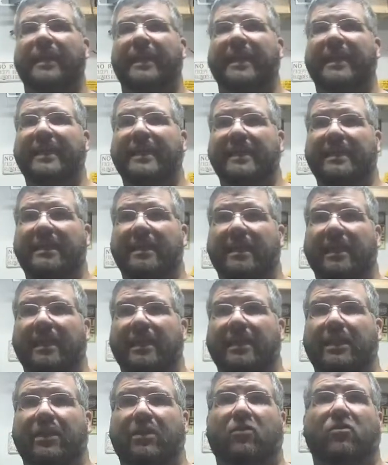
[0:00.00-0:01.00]

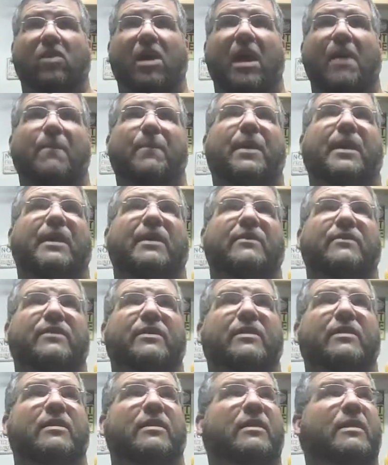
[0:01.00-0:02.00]
insulate the crap out of it,